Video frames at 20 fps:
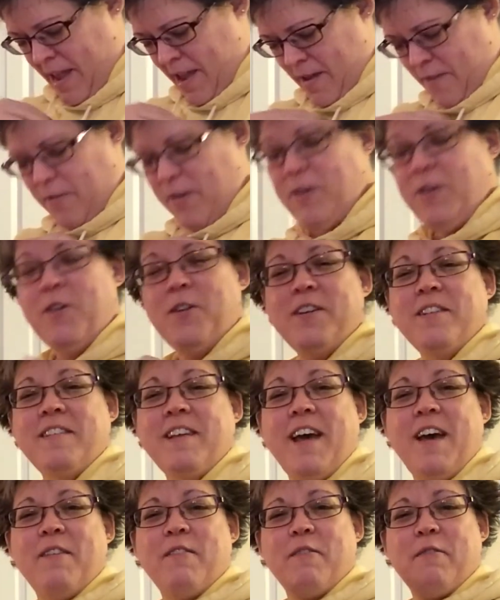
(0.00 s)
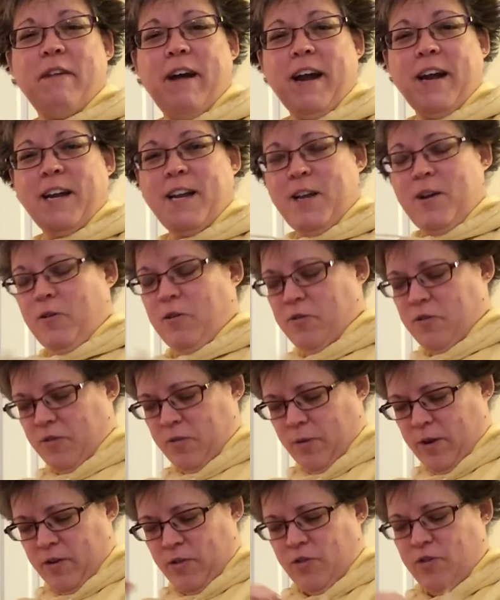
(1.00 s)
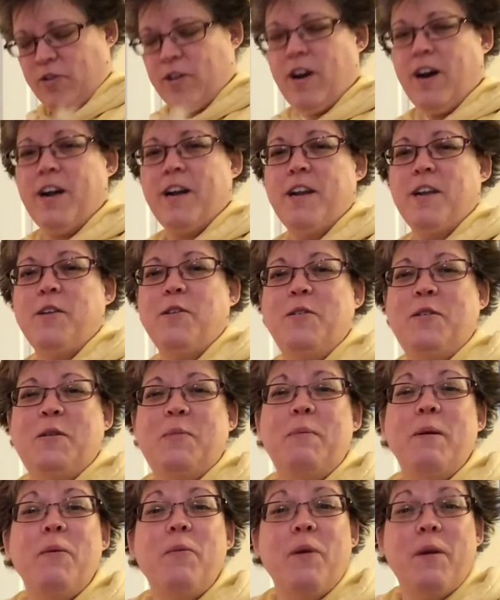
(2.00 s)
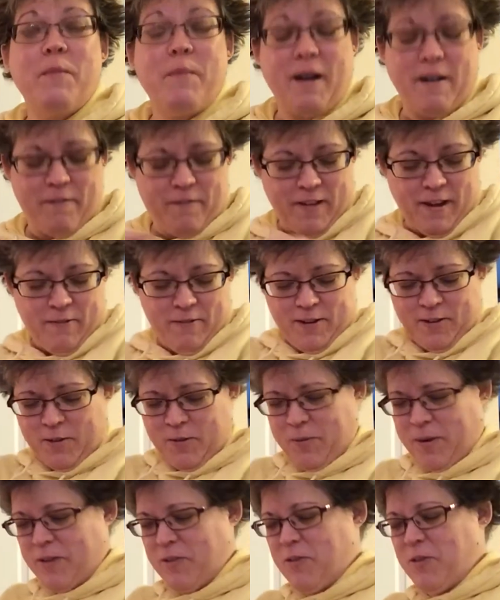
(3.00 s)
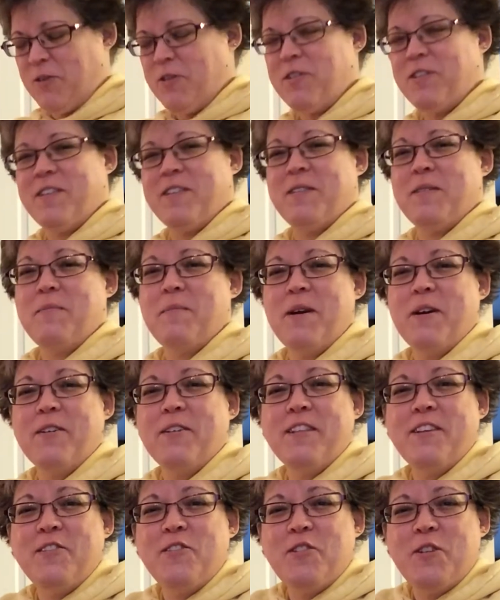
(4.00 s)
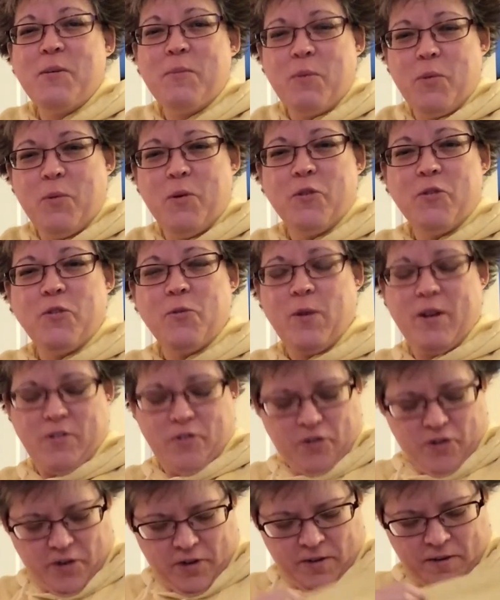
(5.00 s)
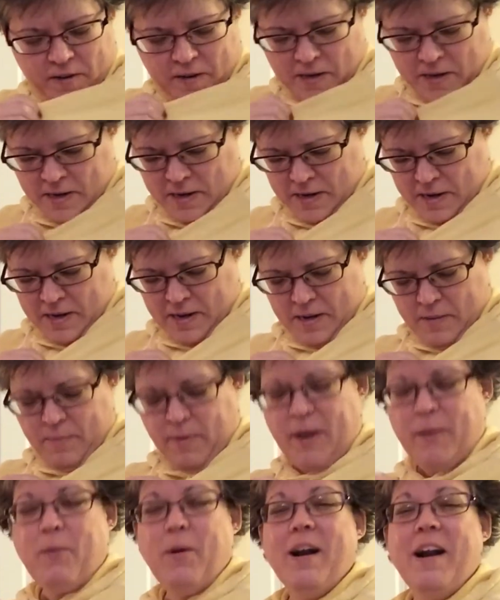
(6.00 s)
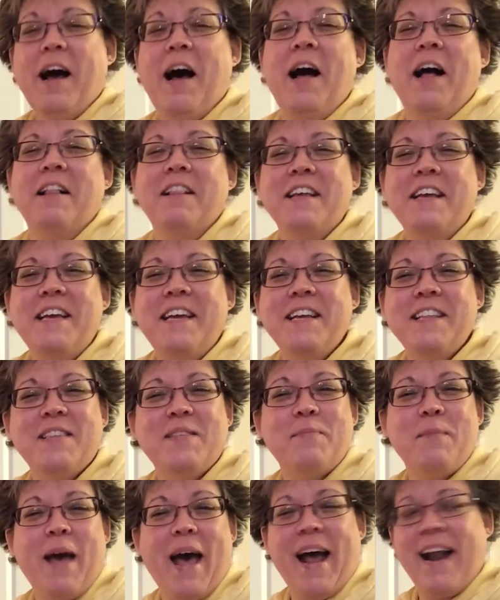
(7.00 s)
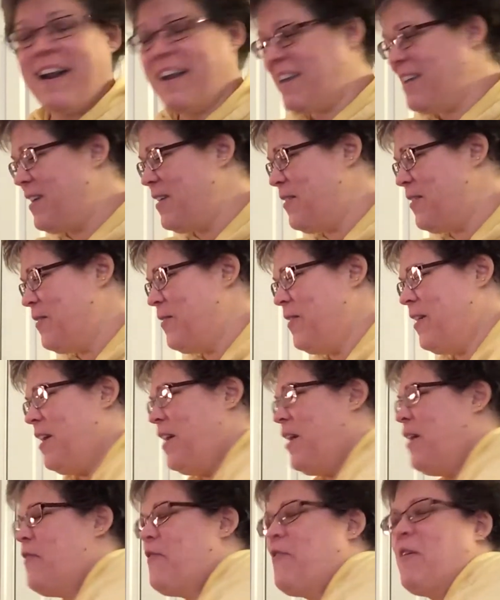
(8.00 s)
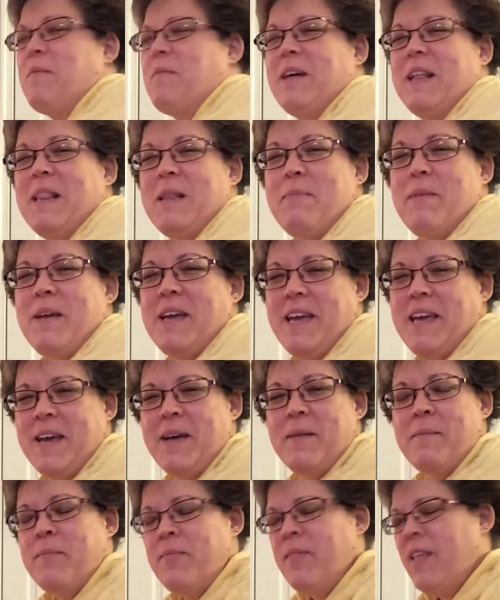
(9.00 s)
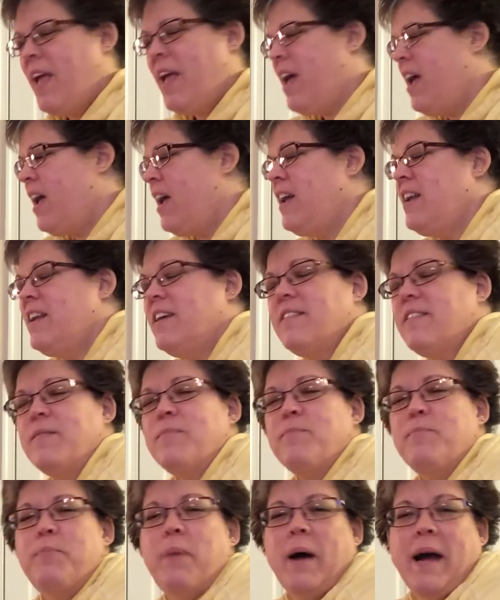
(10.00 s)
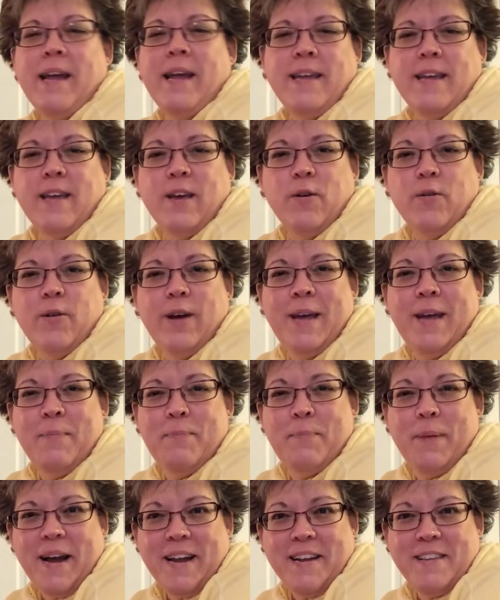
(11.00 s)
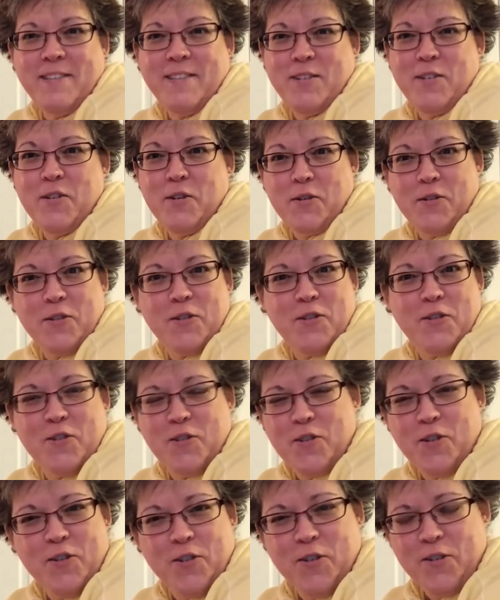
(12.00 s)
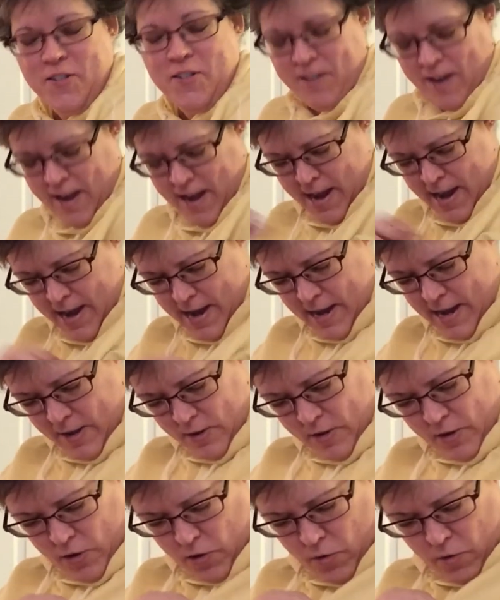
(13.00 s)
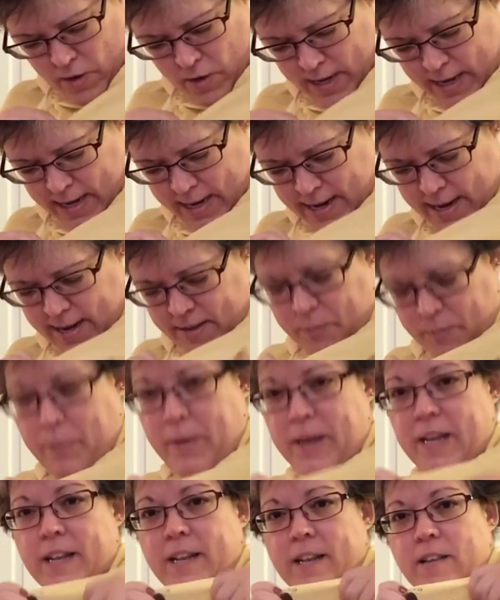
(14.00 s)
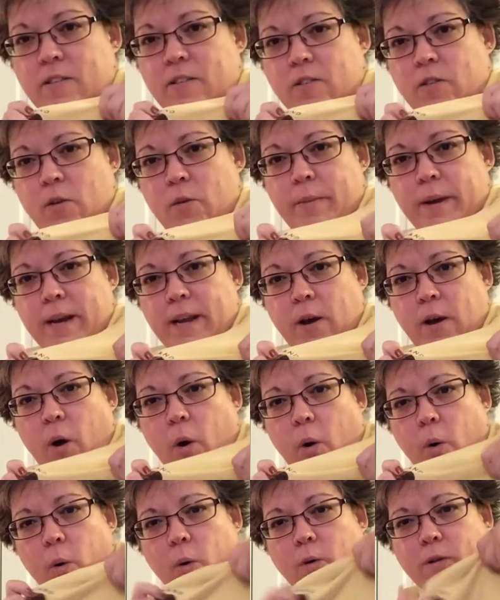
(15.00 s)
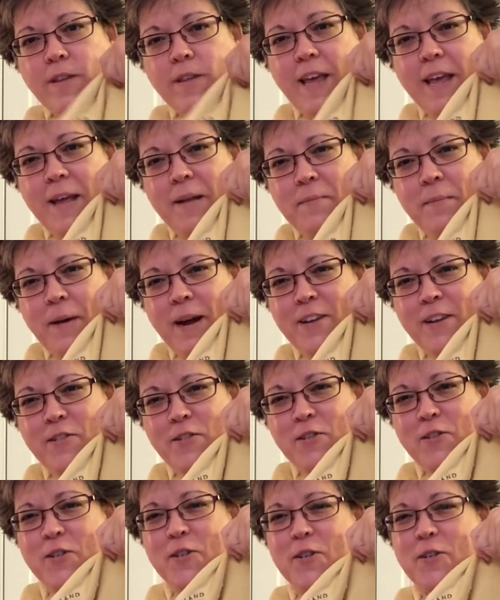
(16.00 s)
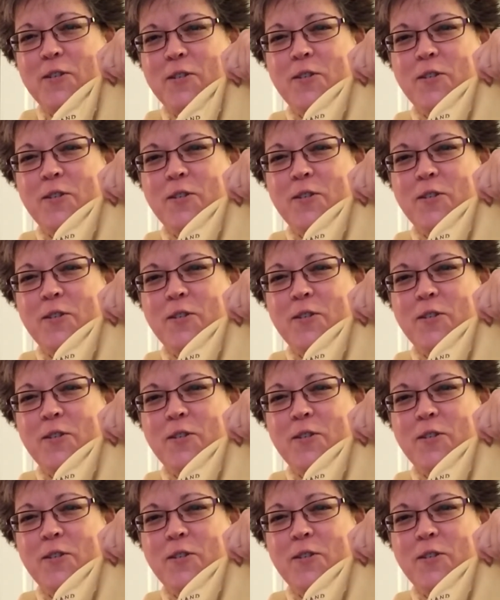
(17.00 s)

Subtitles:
If you notice, I have a raggedy old sweatshirt on. It used to be one of my favorite sweatshirts. It's a Maryland sheep and wool sweatshirt. But when Ollie gets mad at you from clipping him, he doesn't bite you. He bites your shirts. And so he has bitten so many holes in my shirt.